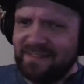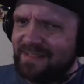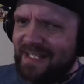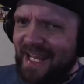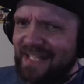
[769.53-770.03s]

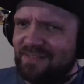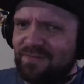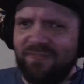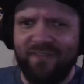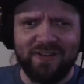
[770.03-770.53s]
ended
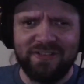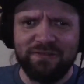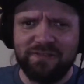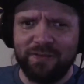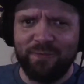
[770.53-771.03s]
far too
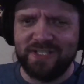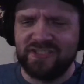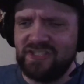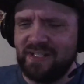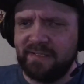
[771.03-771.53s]
soon when
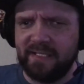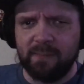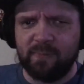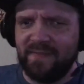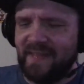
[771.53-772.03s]
John Cena
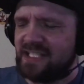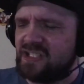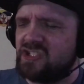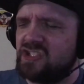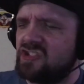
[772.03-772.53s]
brought that
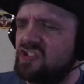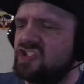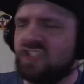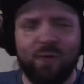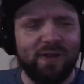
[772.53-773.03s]

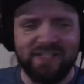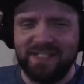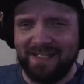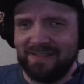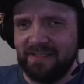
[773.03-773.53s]
joke of a
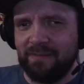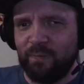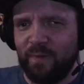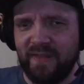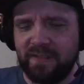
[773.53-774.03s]
title in
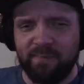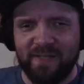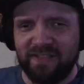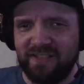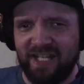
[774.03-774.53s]
with the
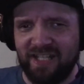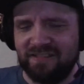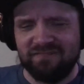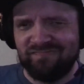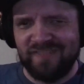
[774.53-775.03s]
spinner title.
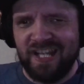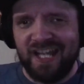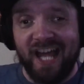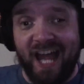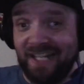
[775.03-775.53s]

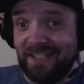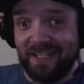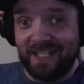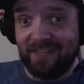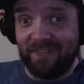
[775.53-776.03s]
I did
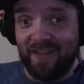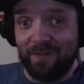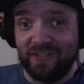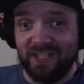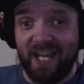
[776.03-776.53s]
not care for that
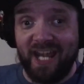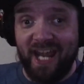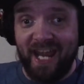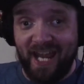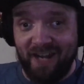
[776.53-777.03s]
one
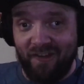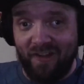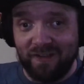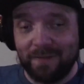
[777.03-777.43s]
at all.